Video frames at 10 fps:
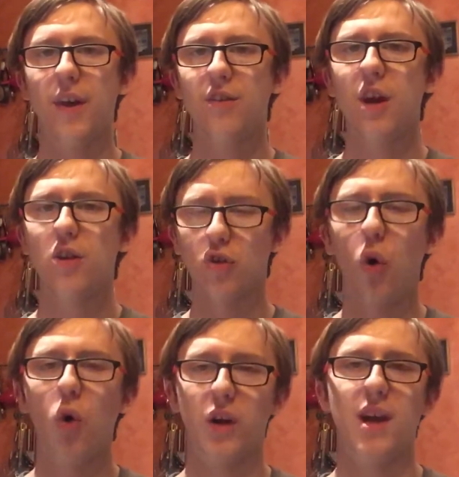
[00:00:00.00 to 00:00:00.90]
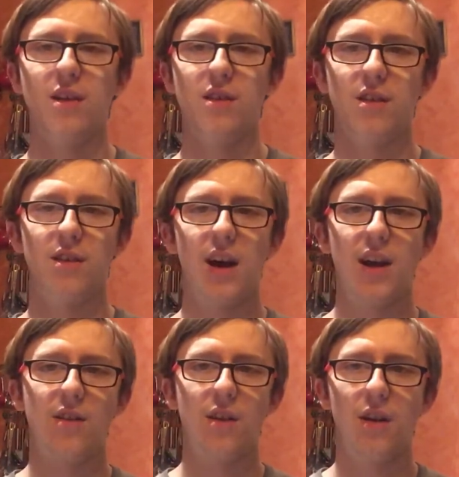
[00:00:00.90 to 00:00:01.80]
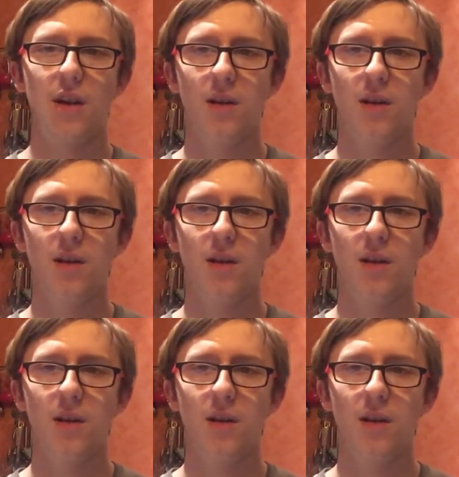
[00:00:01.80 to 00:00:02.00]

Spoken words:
start talking to the Titan.